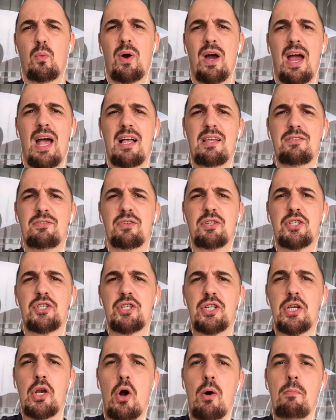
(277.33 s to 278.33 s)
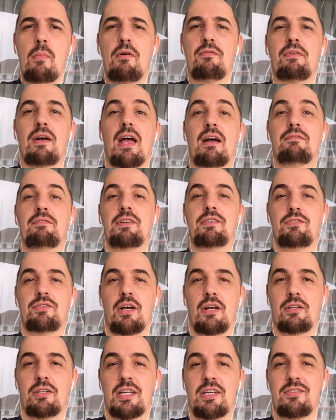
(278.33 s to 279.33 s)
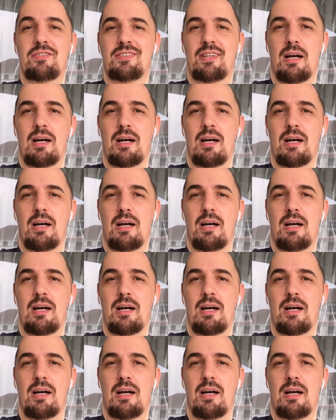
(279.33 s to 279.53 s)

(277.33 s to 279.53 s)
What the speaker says: Whereas the genome of every cell is